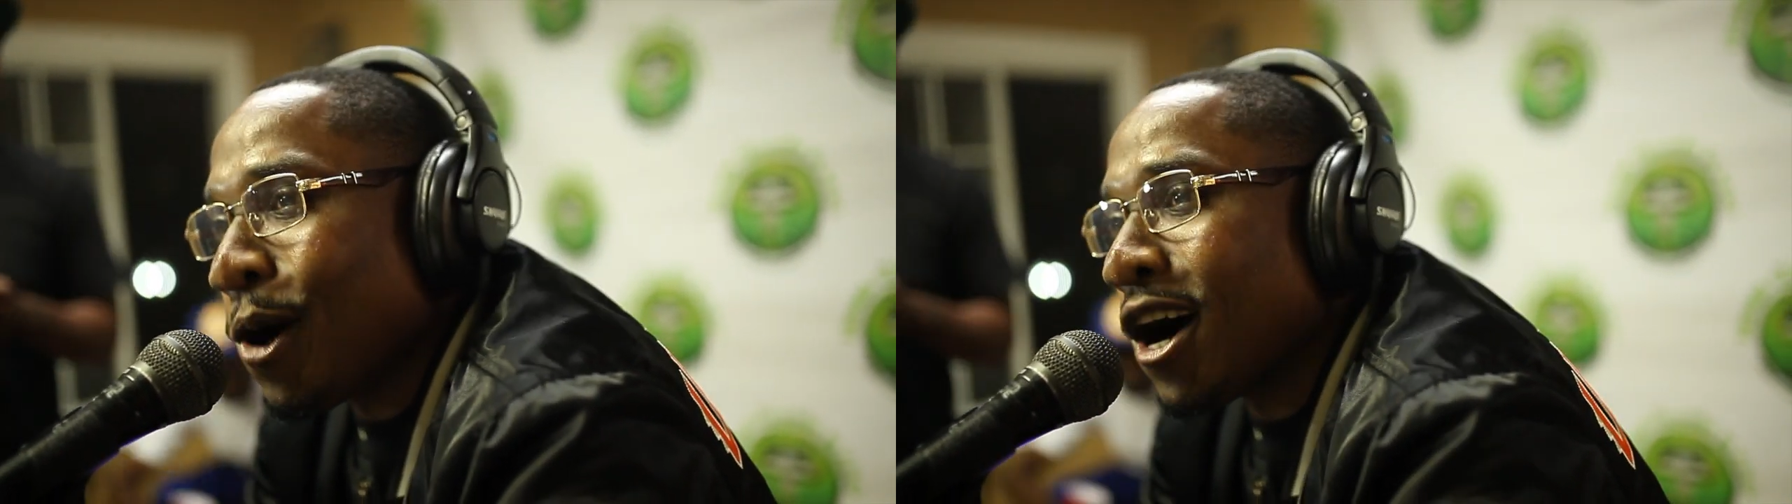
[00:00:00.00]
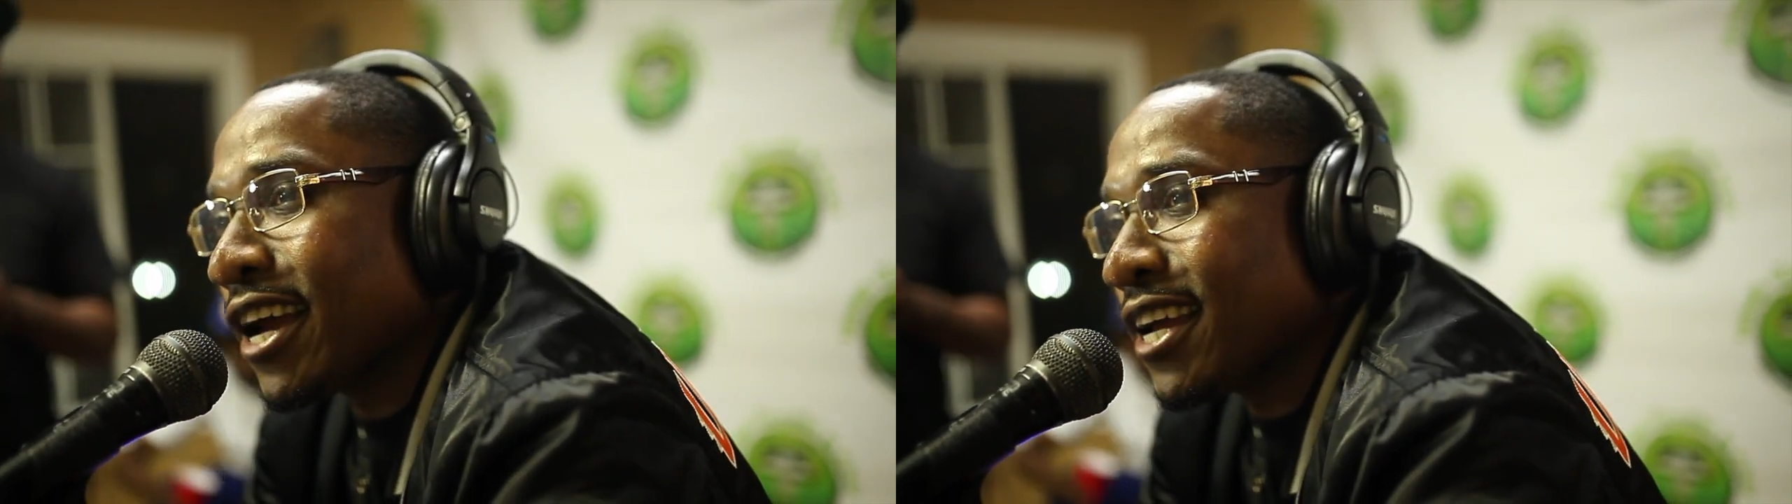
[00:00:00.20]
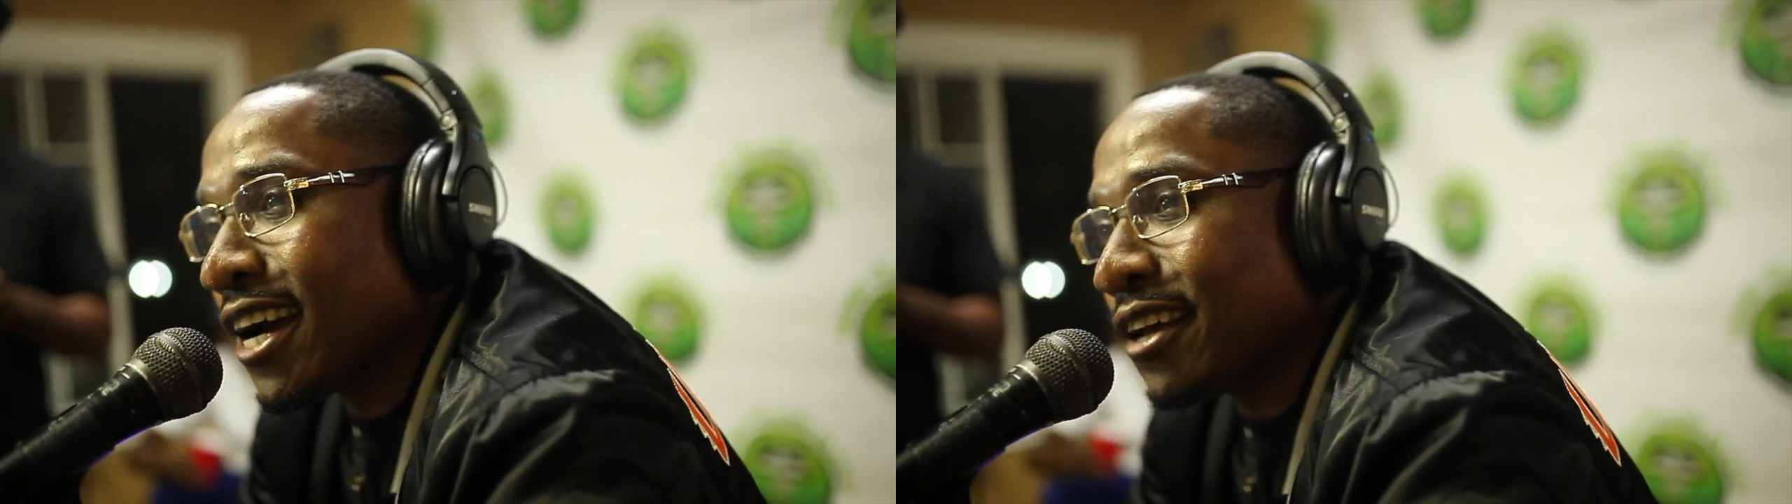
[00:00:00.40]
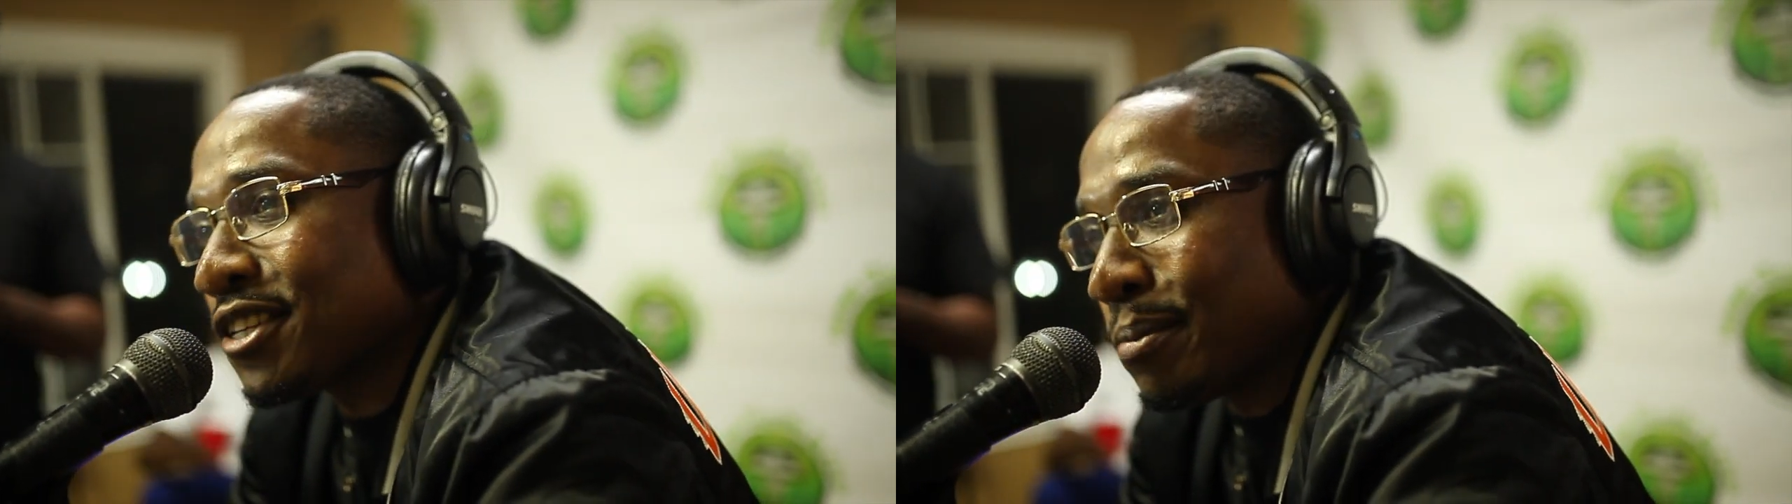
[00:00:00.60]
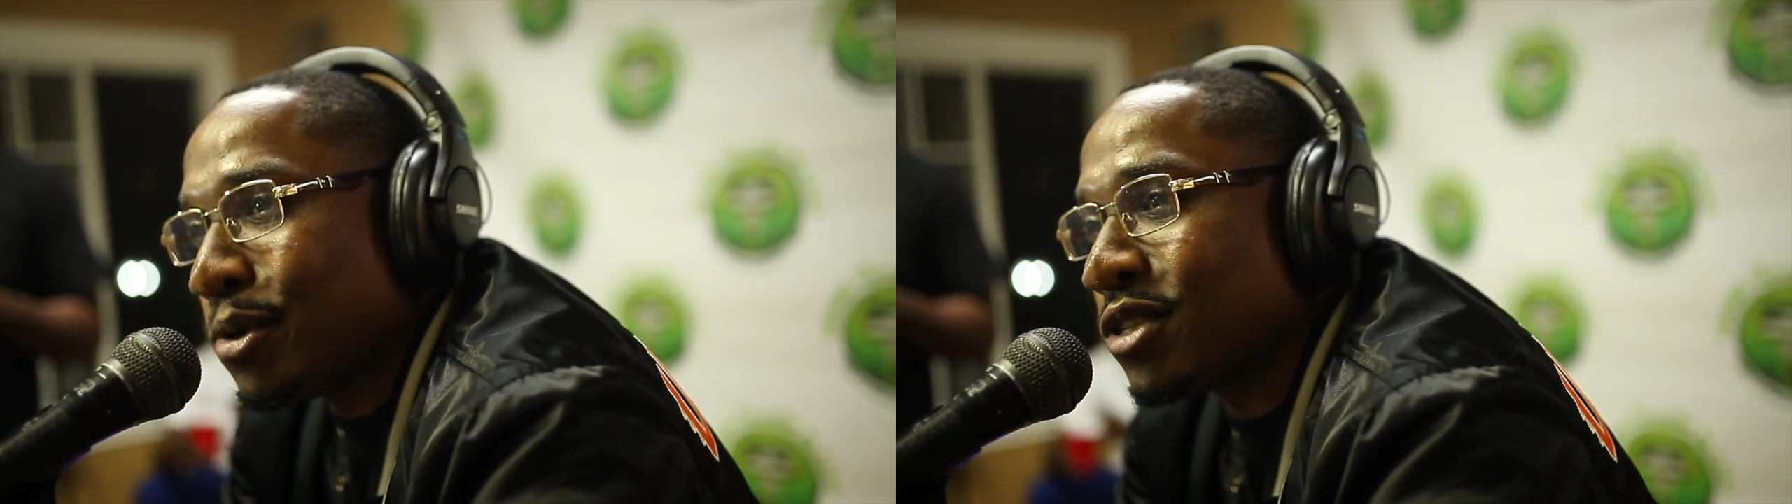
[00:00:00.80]
JY. He got
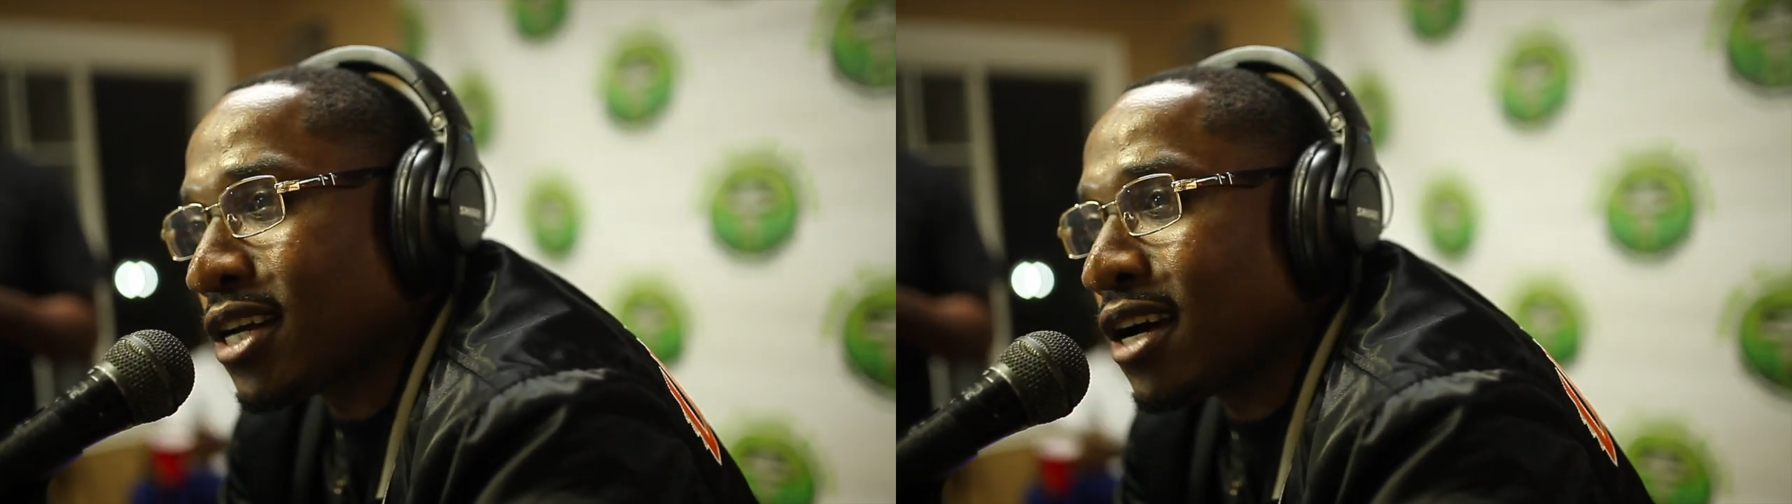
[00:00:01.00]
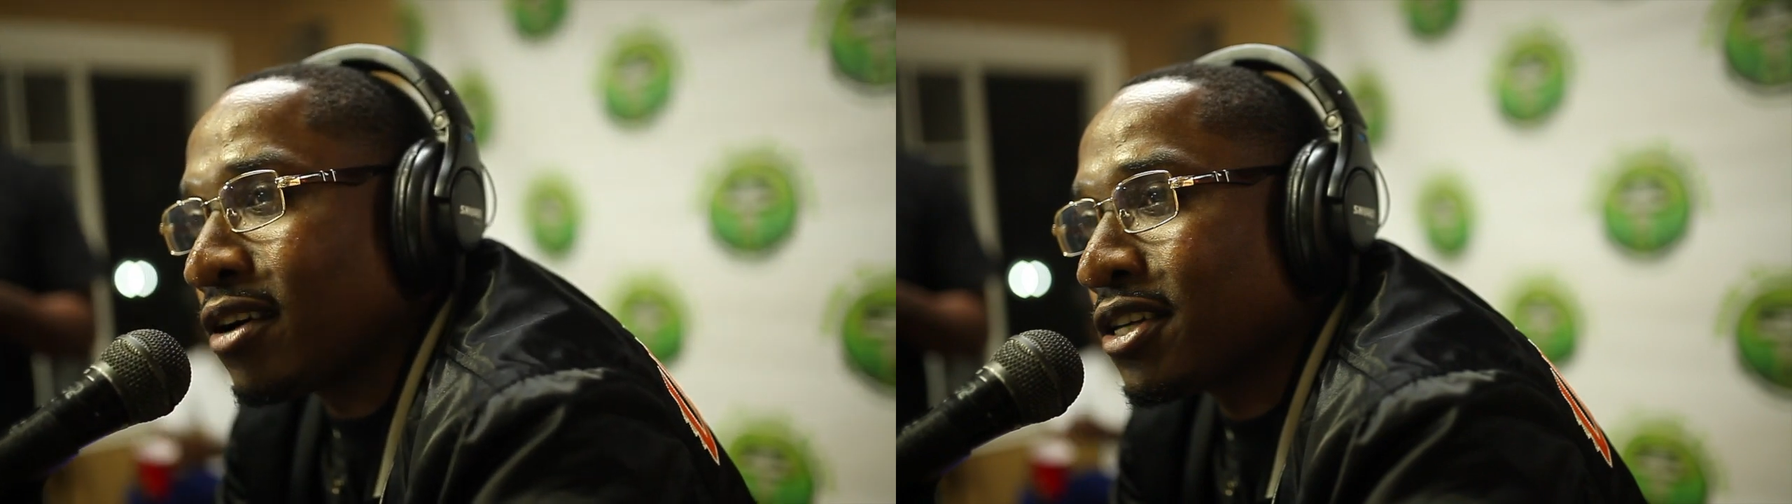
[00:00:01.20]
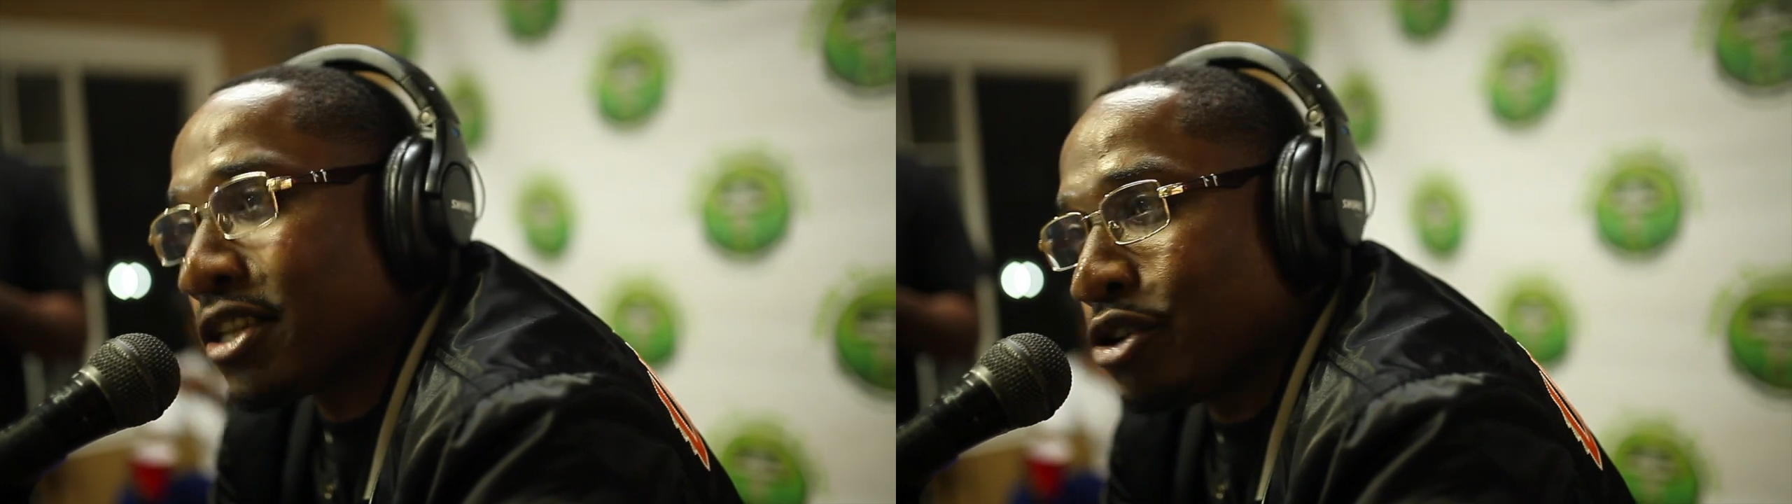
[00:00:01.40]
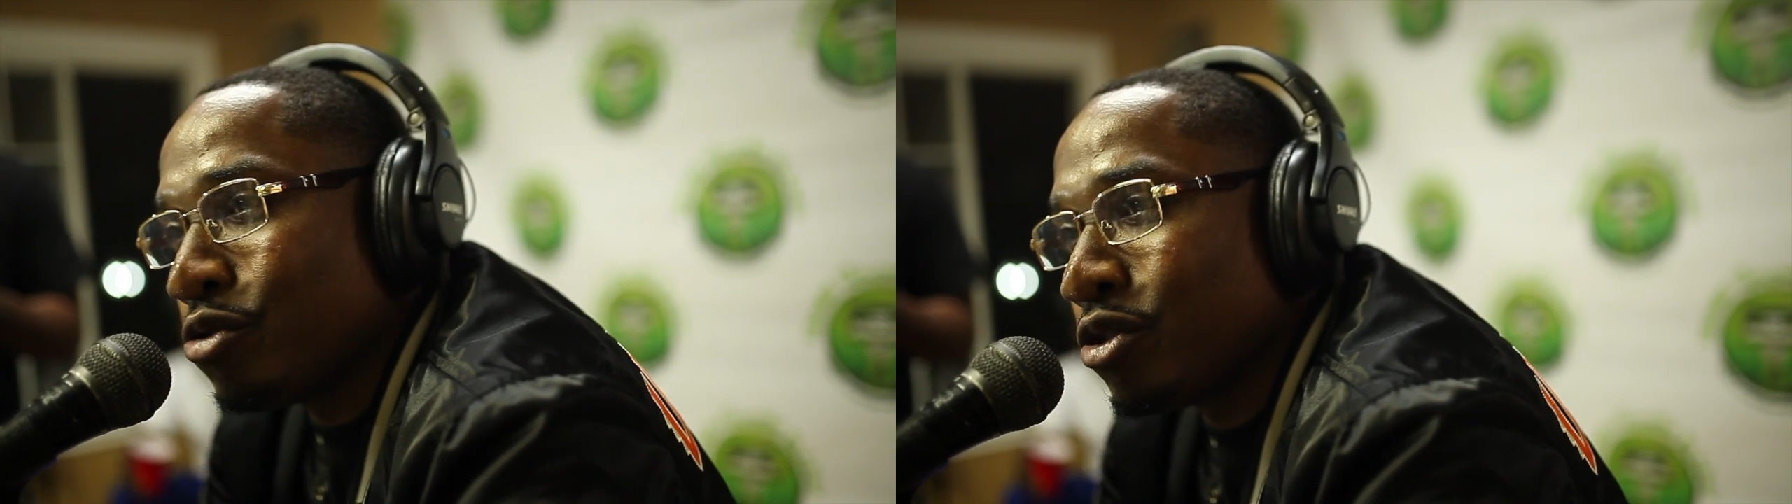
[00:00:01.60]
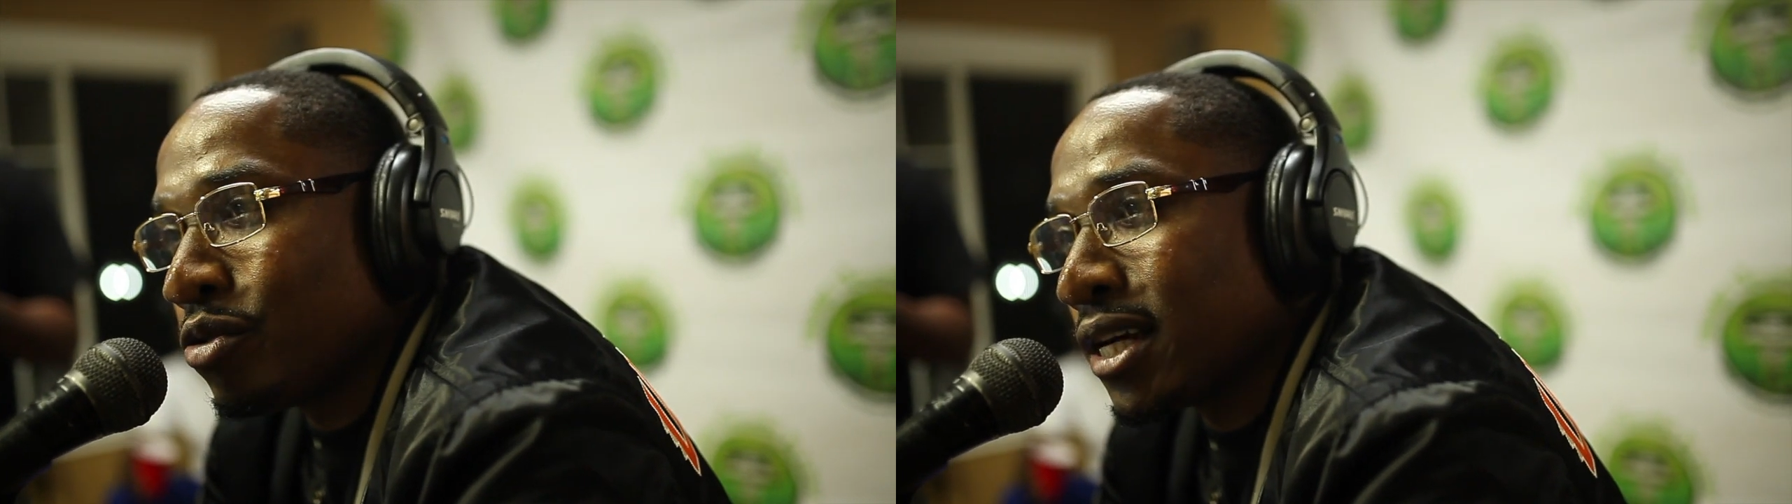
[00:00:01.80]
some music out. It's a new
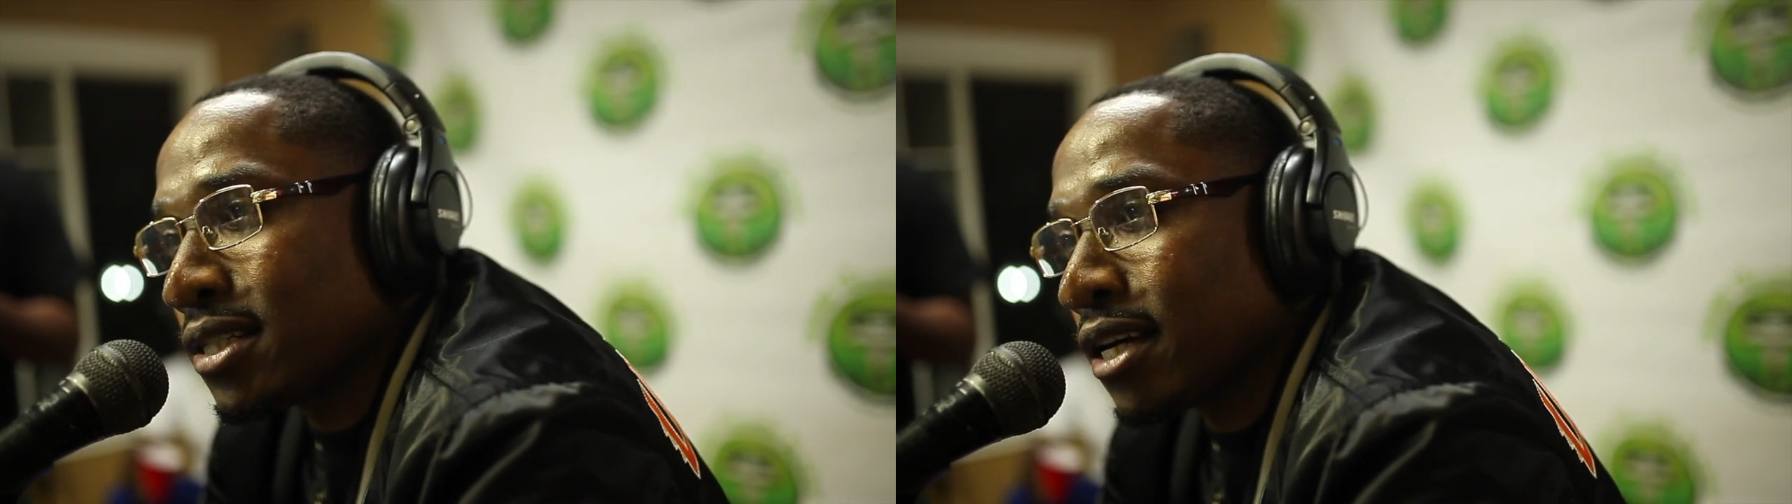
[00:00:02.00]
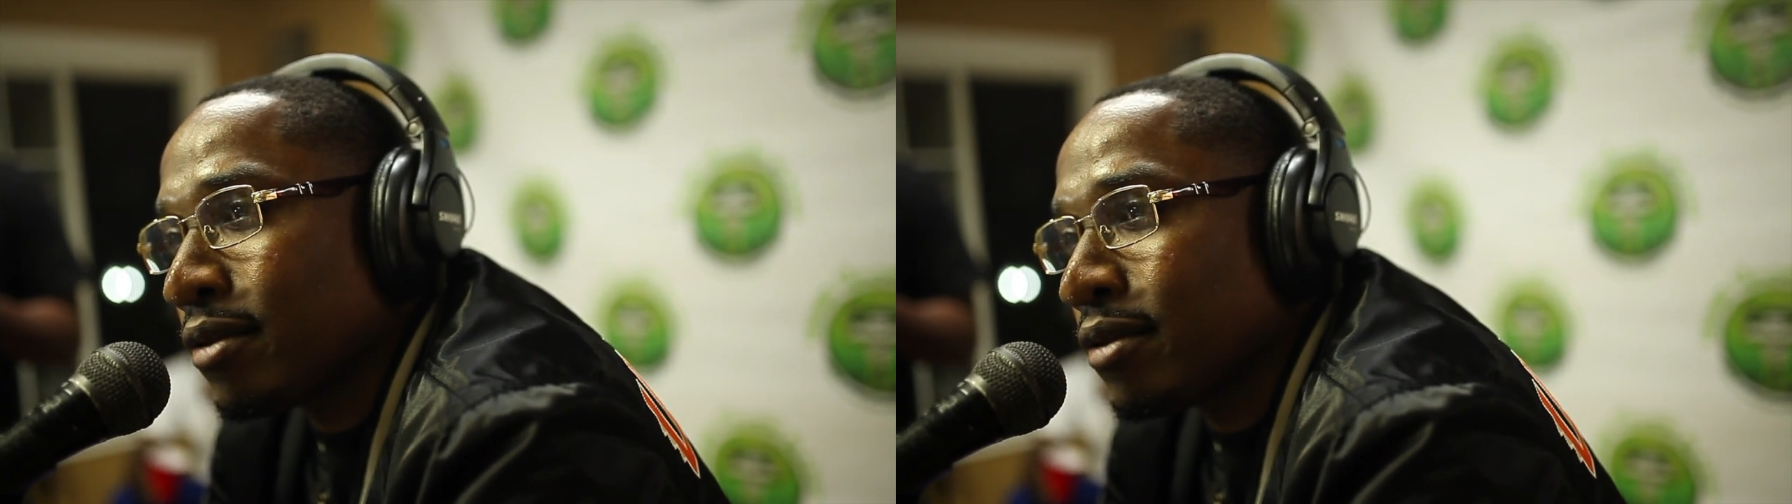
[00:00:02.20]
dude that's out.